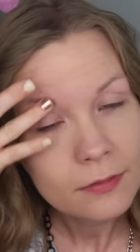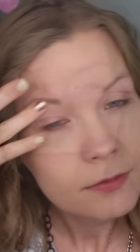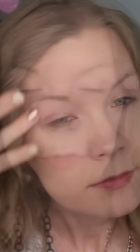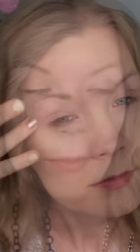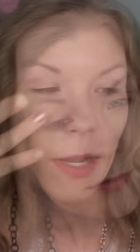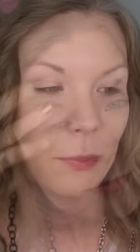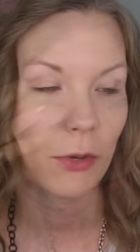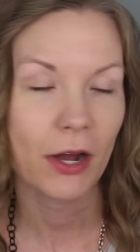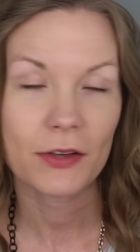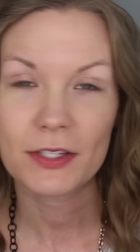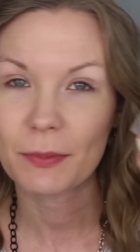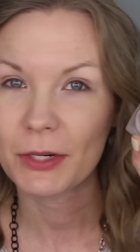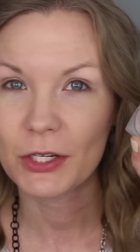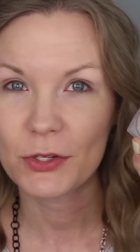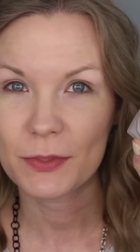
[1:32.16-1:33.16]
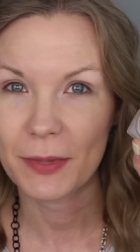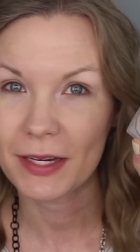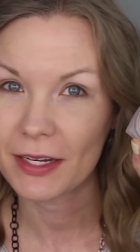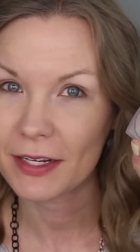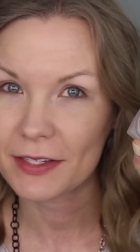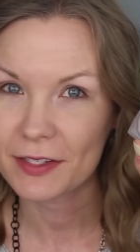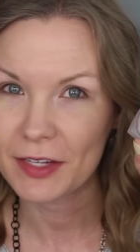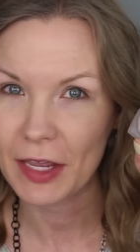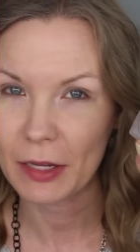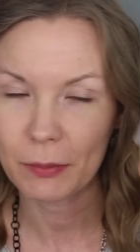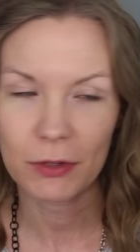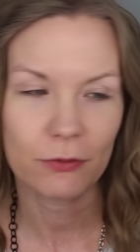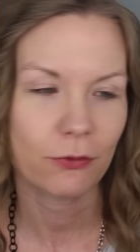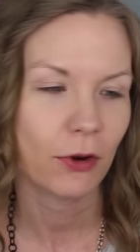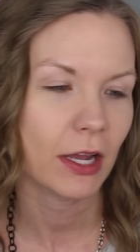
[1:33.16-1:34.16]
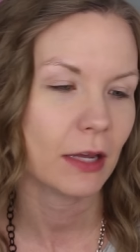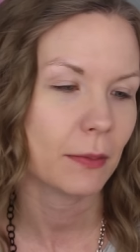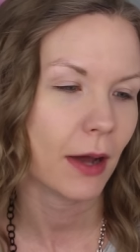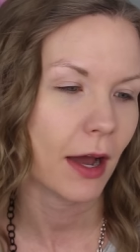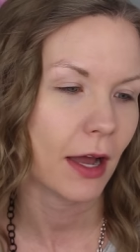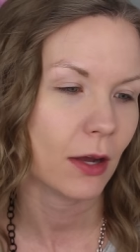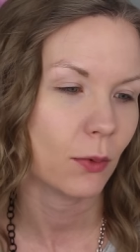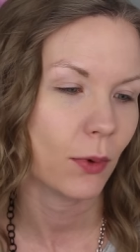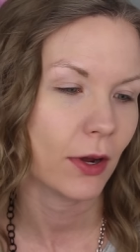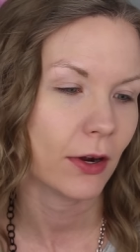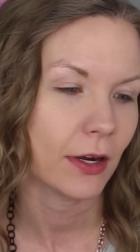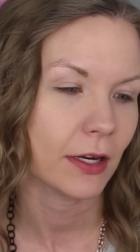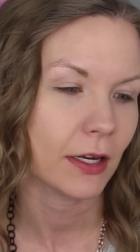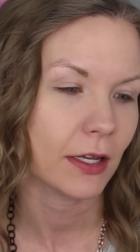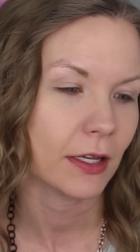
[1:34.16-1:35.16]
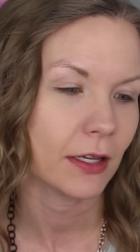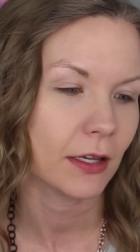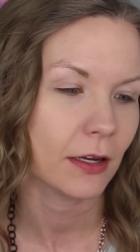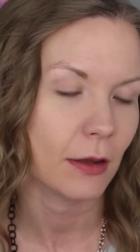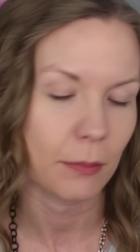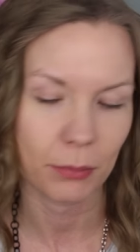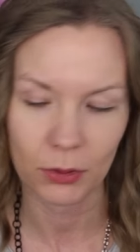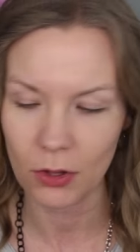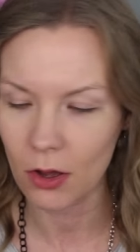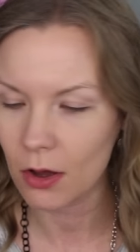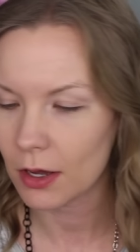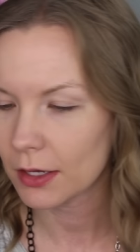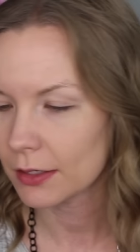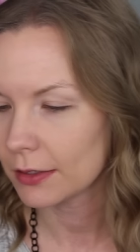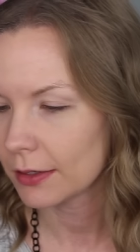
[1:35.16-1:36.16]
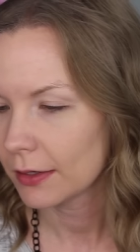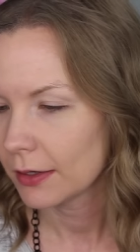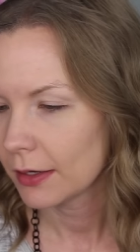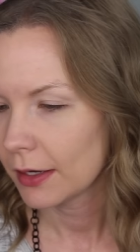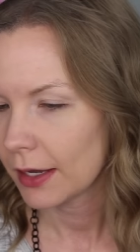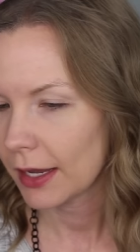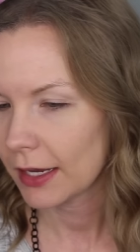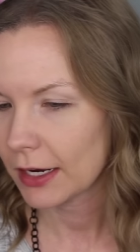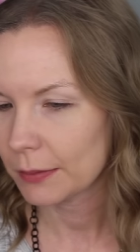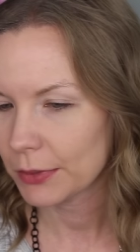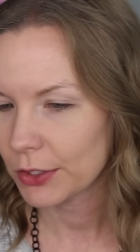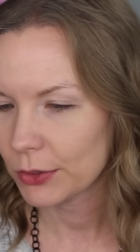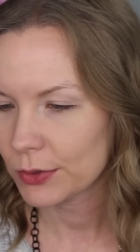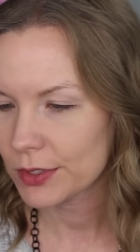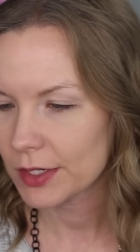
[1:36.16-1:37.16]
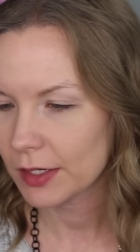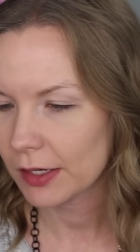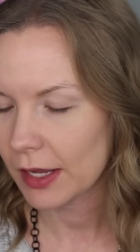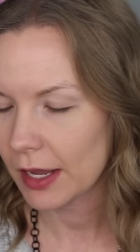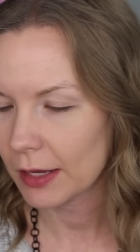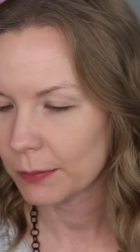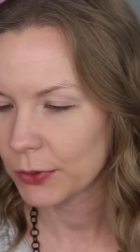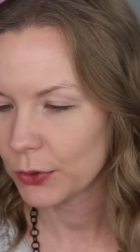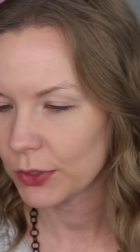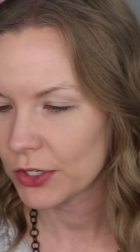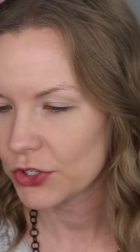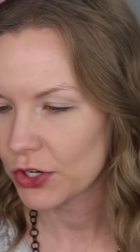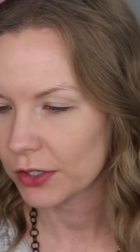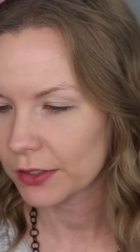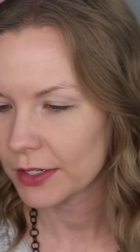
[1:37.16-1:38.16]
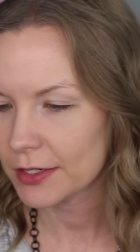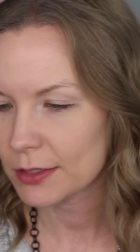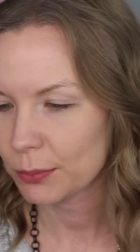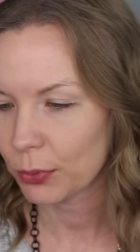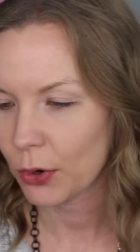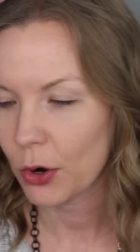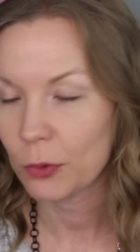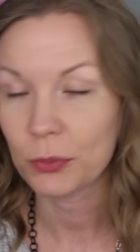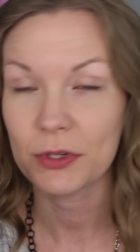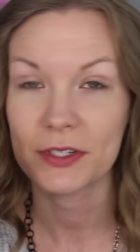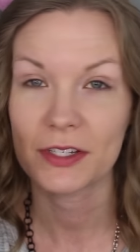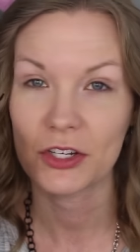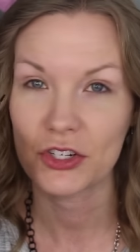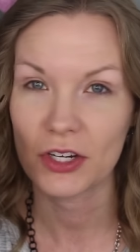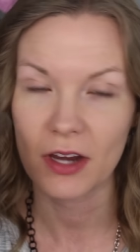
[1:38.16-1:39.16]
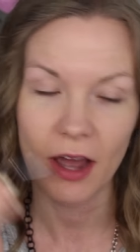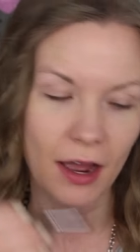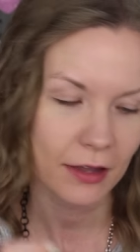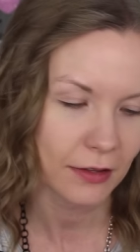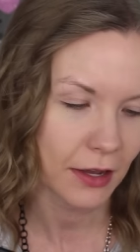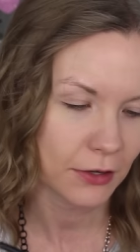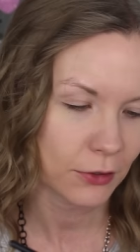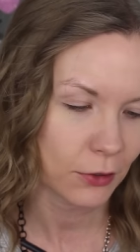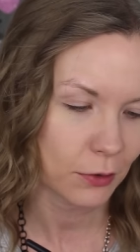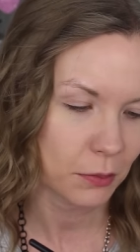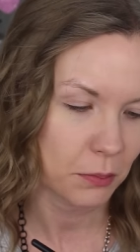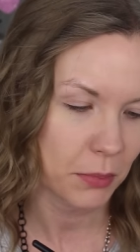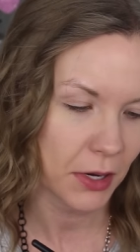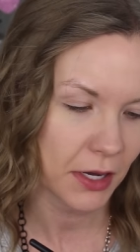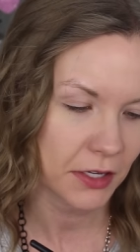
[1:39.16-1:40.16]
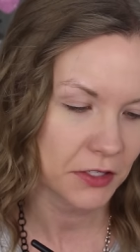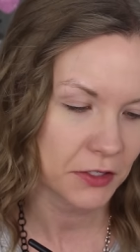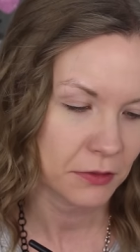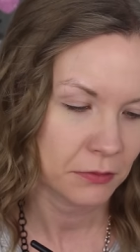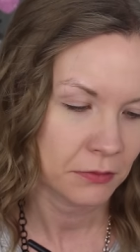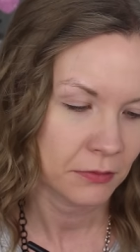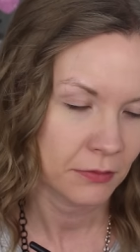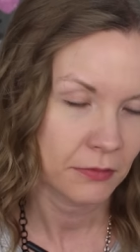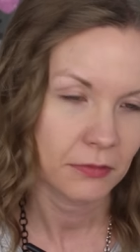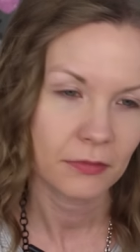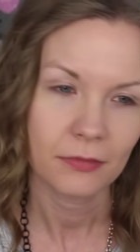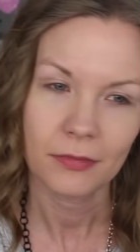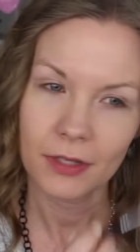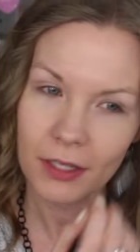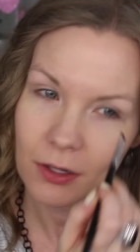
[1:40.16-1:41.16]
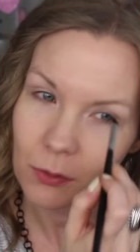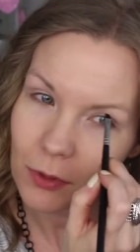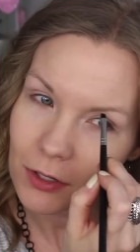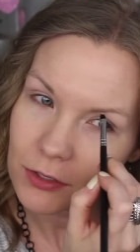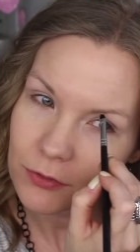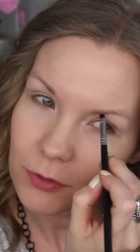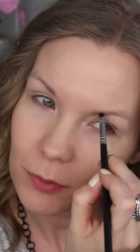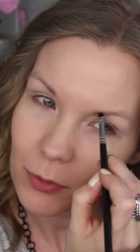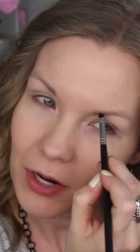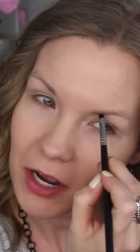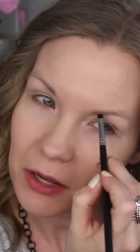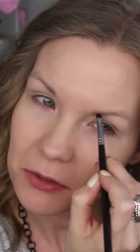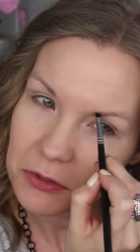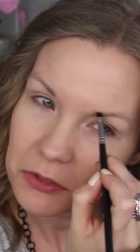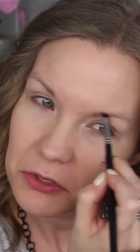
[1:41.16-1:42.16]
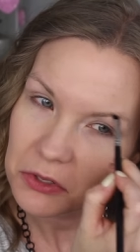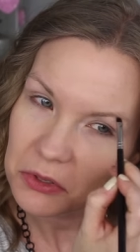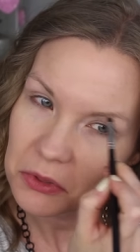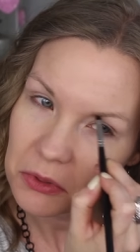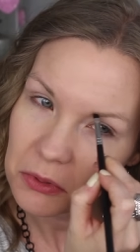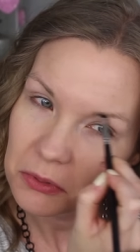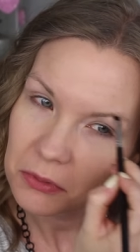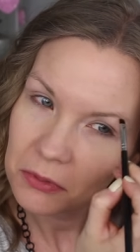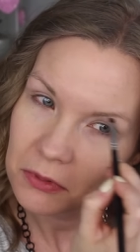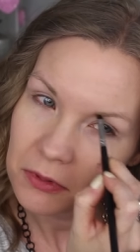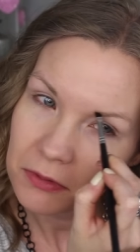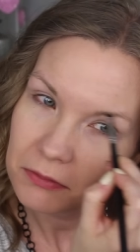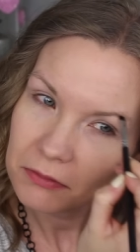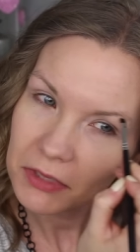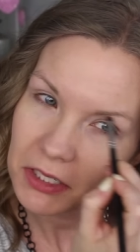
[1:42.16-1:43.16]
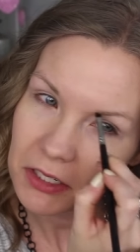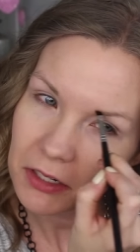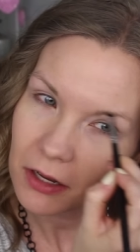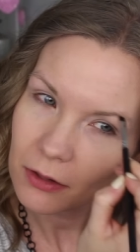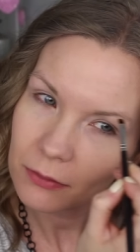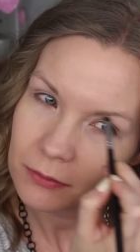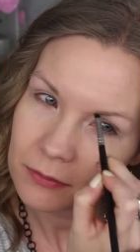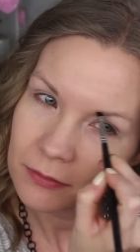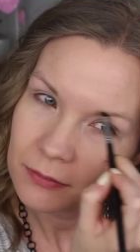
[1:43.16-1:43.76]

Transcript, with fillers: For my brows, I'm going to use my NYX Tame & Frame. I wear it in blonde, and I'm using a Beauty Junkees Pro Precision Eyeliner, but it works for brows too, you know,